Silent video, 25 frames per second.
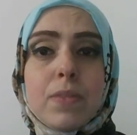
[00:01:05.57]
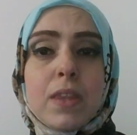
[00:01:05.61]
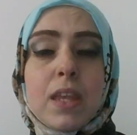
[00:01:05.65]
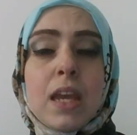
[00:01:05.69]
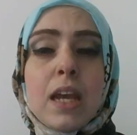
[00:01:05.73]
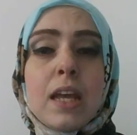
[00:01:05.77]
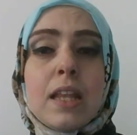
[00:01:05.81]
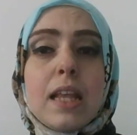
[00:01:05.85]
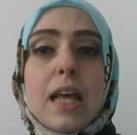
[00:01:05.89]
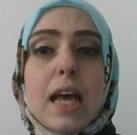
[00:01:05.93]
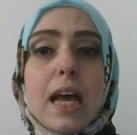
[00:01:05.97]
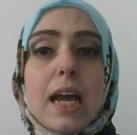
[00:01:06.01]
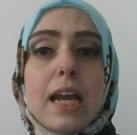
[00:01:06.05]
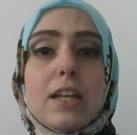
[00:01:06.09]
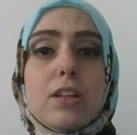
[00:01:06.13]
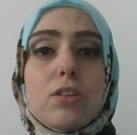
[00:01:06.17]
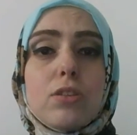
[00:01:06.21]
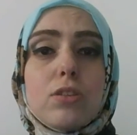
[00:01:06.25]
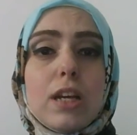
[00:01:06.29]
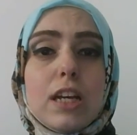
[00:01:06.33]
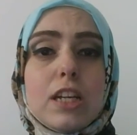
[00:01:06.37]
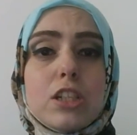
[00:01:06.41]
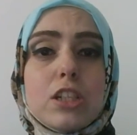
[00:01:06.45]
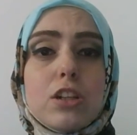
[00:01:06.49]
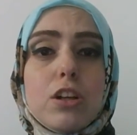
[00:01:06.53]
The
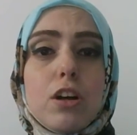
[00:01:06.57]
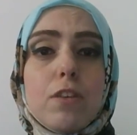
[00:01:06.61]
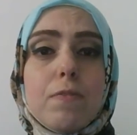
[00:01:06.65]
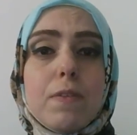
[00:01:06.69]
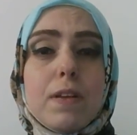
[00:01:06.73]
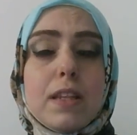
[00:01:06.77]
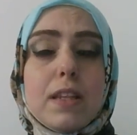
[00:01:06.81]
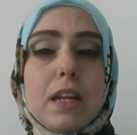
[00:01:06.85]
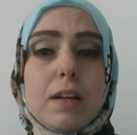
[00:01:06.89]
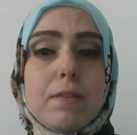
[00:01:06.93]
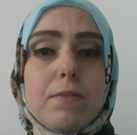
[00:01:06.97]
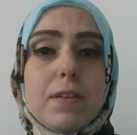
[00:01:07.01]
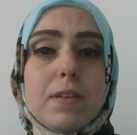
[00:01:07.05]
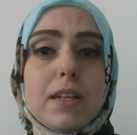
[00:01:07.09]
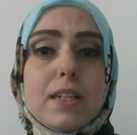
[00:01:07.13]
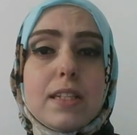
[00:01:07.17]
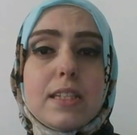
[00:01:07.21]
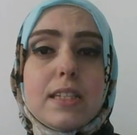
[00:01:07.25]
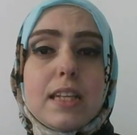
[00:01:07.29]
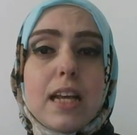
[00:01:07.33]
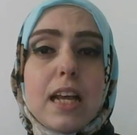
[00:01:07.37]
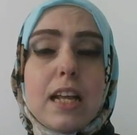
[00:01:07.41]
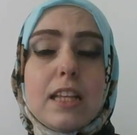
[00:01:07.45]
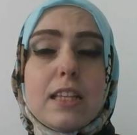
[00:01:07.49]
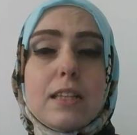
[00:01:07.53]
introduction of interference
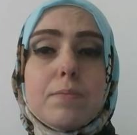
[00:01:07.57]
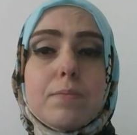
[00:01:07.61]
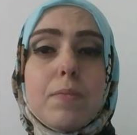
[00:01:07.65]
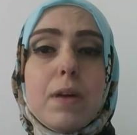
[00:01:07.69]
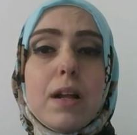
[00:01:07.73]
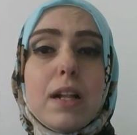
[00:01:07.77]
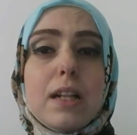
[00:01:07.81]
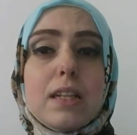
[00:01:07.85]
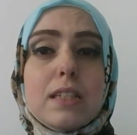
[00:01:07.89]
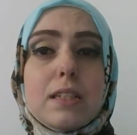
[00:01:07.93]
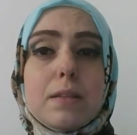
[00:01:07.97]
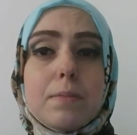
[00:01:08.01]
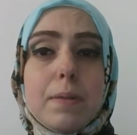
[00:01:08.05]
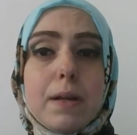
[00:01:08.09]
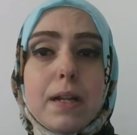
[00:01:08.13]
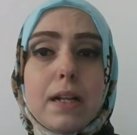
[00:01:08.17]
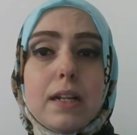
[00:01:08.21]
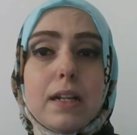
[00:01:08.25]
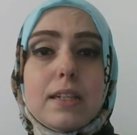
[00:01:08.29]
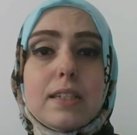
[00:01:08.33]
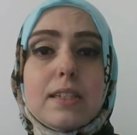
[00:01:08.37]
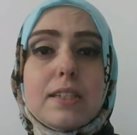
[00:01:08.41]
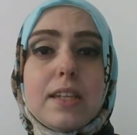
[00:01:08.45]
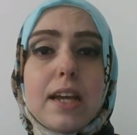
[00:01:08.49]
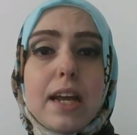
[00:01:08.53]
at multiple
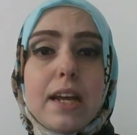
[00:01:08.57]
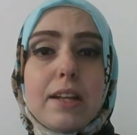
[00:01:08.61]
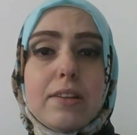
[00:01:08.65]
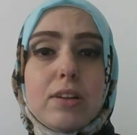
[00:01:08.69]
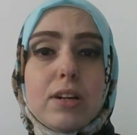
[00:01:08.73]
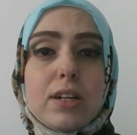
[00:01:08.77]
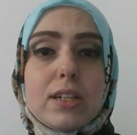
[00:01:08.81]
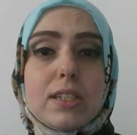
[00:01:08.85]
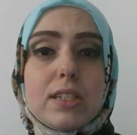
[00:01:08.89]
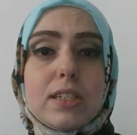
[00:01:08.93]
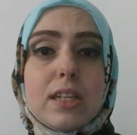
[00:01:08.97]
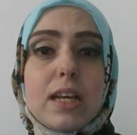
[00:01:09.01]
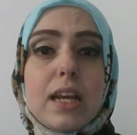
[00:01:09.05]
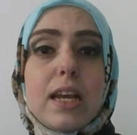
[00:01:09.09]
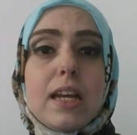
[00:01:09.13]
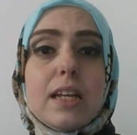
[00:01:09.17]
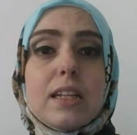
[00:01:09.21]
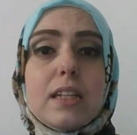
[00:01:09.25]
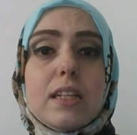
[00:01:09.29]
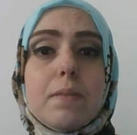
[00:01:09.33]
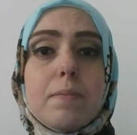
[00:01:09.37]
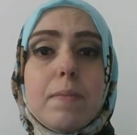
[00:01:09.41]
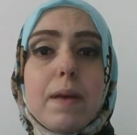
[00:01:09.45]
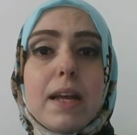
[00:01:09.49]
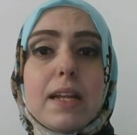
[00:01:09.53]
standards
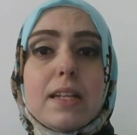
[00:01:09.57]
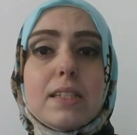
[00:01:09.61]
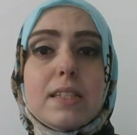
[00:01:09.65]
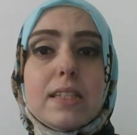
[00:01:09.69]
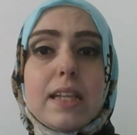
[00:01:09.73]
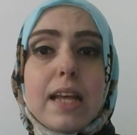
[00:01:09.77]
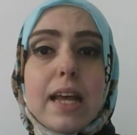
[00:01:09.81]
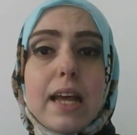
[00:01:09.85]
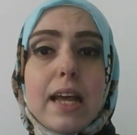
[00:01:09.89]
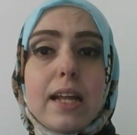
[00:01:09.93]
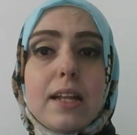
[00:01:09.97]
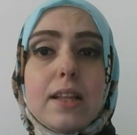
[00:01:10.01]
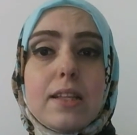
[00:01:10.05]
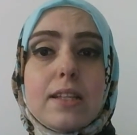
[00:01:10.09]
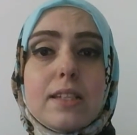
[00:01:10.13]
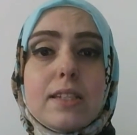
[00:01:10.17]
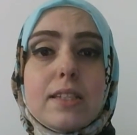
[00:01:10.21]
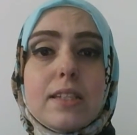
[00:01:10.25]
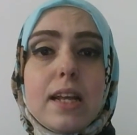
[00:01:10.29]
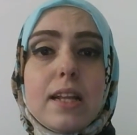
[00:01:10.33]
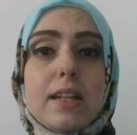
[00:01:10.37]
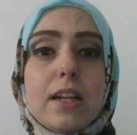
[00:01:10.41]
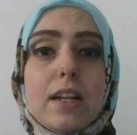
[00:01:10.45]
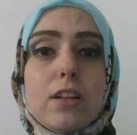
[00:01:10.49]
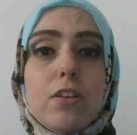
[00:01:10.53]
demands that the
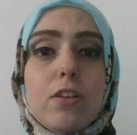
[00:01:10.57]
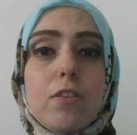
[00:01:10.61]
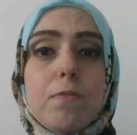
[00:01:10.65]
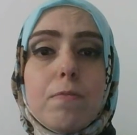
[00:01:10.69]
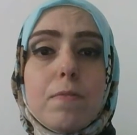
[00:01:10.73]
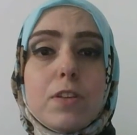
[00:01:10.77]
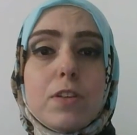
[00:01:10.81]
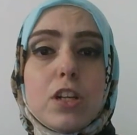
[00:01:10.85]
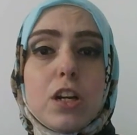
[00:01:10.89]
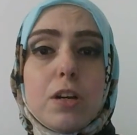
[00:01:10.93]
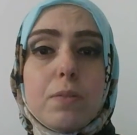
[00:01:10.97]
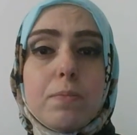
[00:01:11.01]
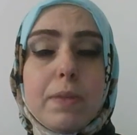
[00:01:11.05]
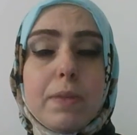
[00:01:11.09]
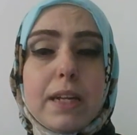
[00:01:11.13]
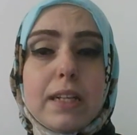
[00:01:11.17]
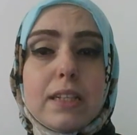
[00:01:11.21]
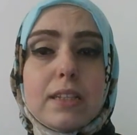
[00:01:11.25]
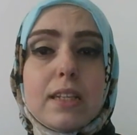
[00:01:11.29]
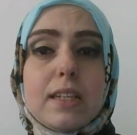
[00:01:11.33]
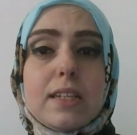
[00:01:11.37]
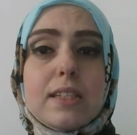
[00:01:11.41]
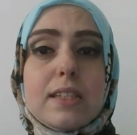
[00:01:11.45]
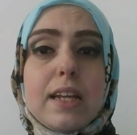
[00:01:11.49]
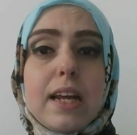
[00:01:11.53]
standard of
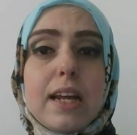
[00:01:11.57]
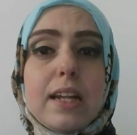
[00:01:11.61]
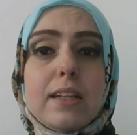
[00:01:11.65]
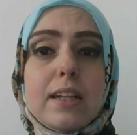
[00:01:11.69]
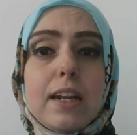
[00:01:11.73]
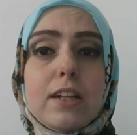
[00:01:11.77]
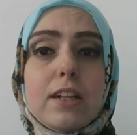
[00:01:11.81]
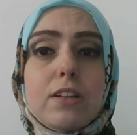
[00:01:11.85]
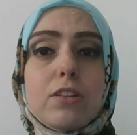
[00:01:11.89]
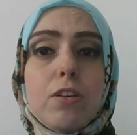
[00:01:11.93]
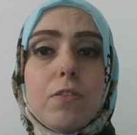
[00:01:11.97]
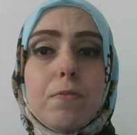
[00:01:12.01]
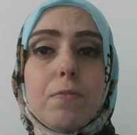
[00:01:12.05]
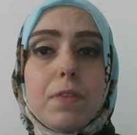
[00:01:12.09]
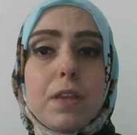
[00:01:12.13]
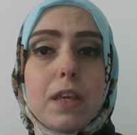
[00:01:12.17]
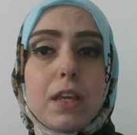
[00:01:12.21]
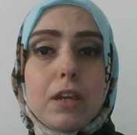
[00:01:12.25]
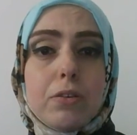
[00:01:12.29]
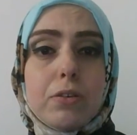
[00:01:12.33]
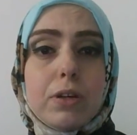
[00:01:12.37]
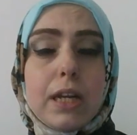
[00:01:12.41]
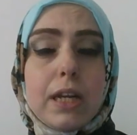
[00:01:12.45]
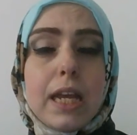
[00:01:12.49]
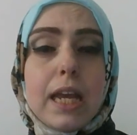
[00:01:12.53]
measurement, standard of
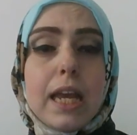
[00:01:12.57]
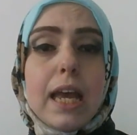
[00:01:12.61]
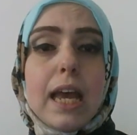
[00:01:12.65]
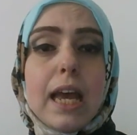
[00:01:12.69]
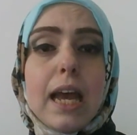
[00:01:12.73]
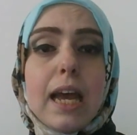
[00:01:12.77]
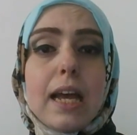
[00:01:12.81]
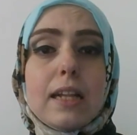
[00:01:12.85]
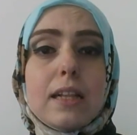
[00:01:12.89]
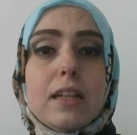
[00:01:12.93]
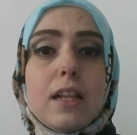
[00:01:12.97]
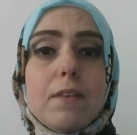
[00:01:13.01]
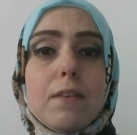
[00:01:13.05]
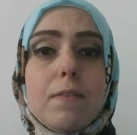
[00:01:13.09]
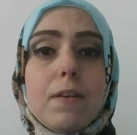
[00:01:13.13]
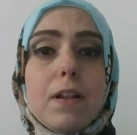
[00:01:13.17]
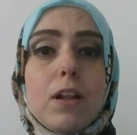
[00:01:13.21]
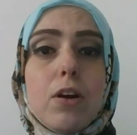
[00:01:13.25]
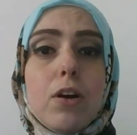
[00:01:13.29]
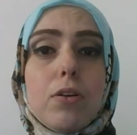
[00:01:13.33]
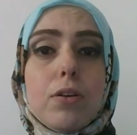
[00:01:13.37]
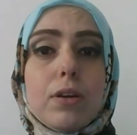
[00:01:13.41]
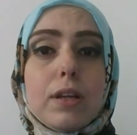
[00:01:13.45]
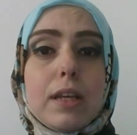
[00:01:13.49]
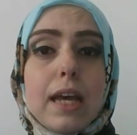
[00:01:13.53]
theory, and level
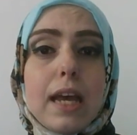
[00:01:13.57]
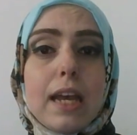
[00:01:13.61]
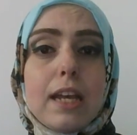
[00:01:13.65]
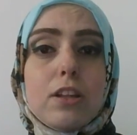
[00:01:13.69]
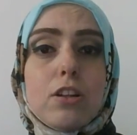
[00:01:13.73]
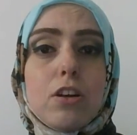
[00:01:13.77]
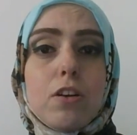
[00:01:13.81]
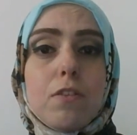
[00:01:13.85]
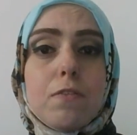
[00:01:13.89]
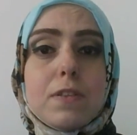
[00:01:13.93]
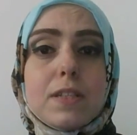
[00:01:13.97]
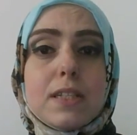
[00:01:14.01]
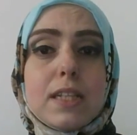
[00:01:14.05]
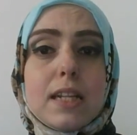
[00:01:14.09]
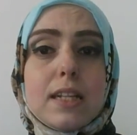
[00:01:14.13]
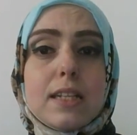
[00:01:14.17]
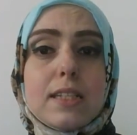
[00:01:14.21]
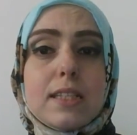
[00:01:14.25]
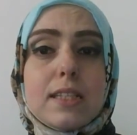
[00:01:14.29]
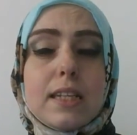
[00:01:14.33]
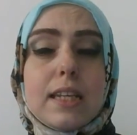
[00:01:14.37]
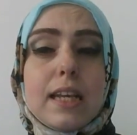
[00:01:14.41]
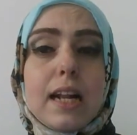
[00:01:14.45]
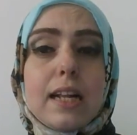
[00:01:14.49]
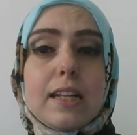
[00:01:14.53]
or kind of
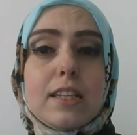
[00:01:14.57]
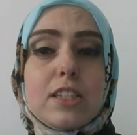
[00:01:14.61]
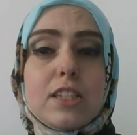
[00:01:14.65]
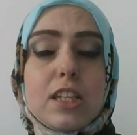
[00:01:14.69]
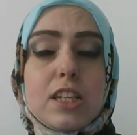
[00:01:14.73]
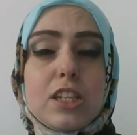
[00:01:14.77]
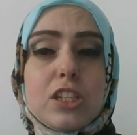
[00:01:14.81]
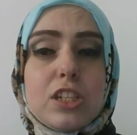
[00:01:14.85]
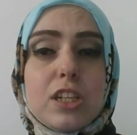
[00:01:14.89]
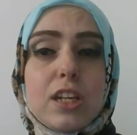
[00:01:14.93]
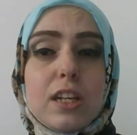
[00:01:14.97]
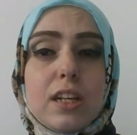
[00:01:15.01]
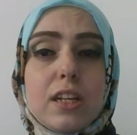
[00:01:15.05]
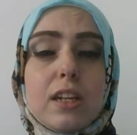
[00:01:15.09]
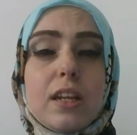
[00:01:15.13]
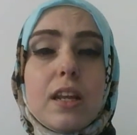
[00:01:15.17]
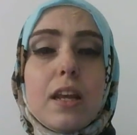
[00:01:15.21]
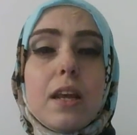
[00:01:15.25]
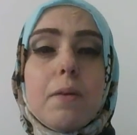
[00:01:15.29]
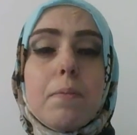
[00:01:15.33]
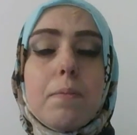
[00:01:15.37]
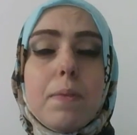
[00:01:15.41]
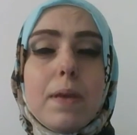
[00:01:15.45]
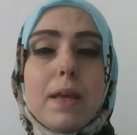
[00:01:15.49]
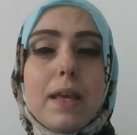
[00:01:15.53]
statistical precision
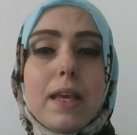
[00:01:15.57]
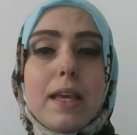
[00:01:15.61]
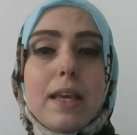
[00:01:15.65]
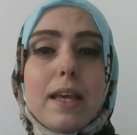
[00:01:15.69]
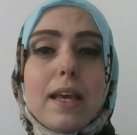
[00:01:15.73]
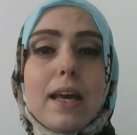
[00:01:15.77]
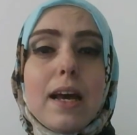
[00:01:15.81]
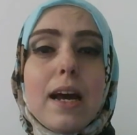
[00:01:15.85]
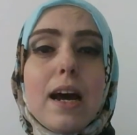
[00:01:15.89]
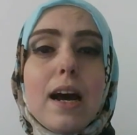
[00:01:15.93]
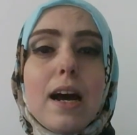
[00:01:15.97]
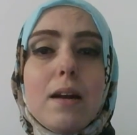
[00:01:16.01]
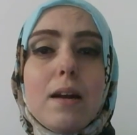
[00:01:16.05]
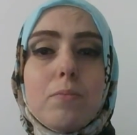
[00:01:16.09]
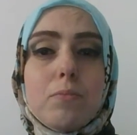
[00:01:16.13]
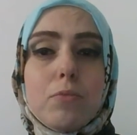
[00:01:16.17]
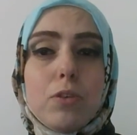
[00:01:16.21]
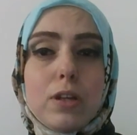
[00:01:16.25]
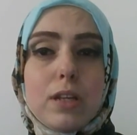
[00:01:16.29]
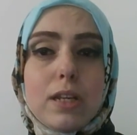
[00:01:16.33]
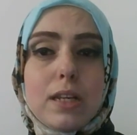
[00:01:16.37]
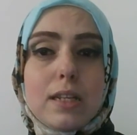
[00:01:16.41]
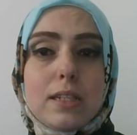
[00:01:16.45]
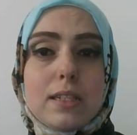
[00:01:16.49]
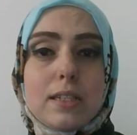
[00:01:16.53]
be
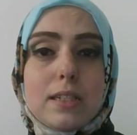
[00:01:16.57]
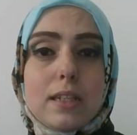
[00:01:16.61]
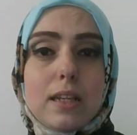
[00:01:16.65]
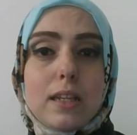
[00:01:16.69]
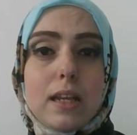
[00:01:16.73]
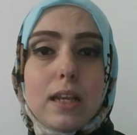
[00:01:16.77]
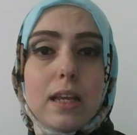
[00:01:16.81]
harmonious.